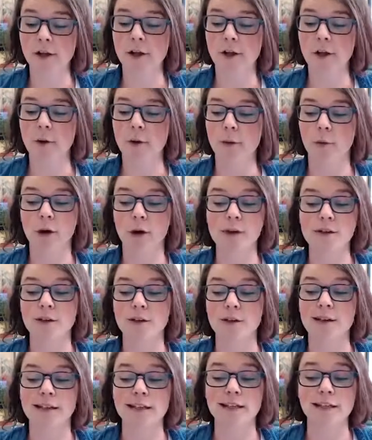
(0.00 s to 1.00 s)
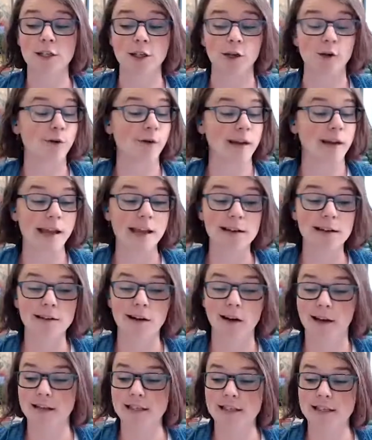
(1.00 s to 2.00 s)
We're also going to need to create
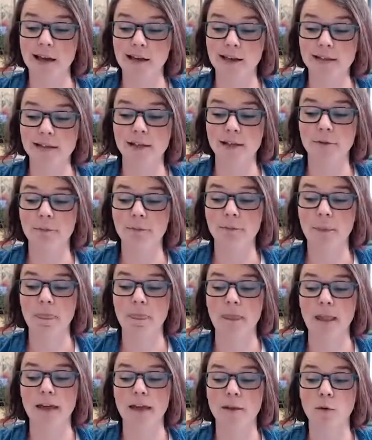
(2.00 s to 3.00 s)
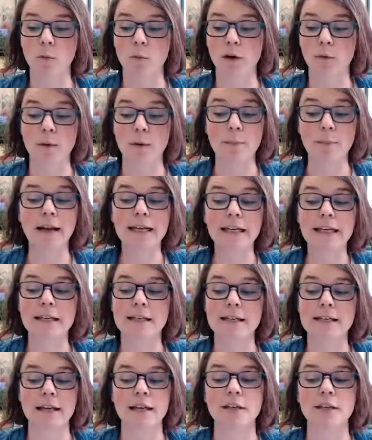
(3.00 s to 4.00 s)
content. And then we might need to
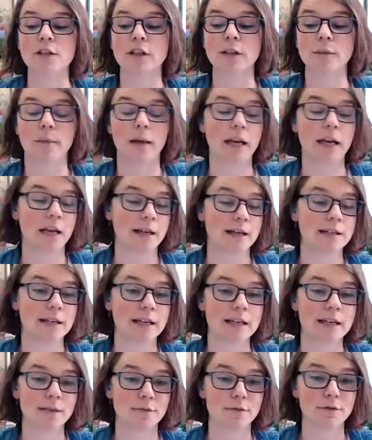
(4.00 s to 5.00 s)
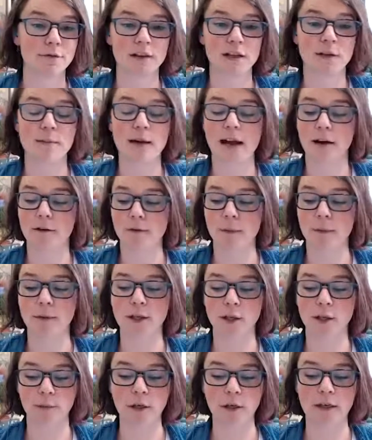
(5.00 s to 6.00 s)
schedule a meeting to get some feedback from the
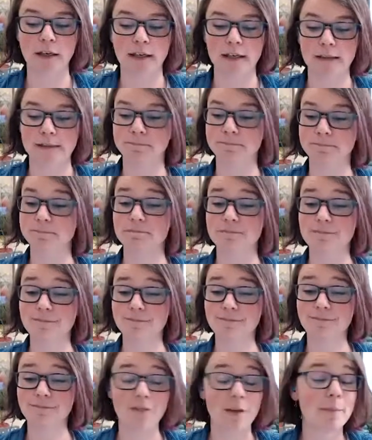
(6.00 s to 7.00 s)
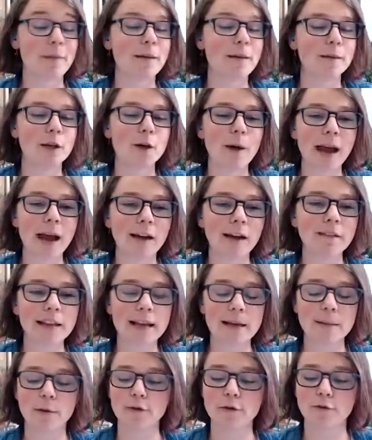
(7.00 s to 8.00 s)
community. Maybe you add a
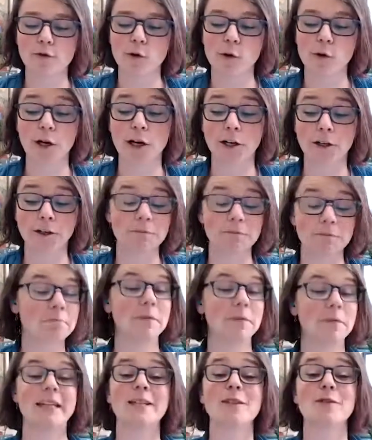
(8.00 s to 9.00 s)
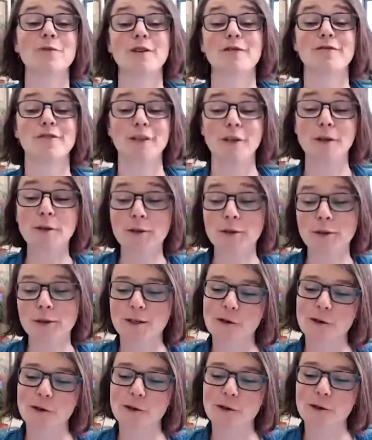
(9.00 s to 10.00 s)
label for needs
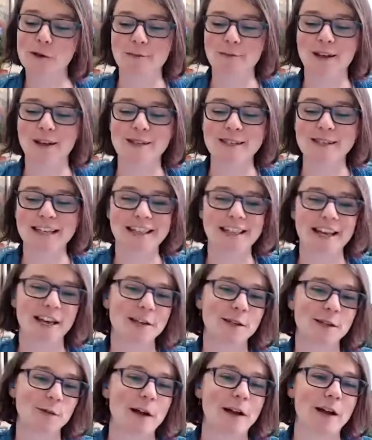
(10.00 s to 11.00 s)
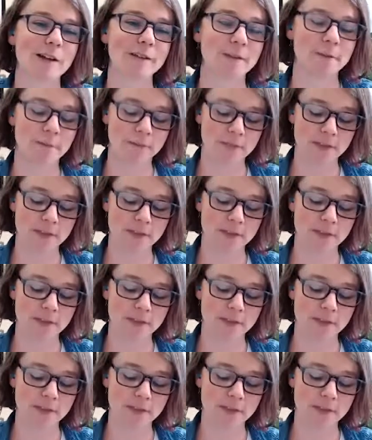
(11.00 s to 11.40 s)
review or something else like that as well.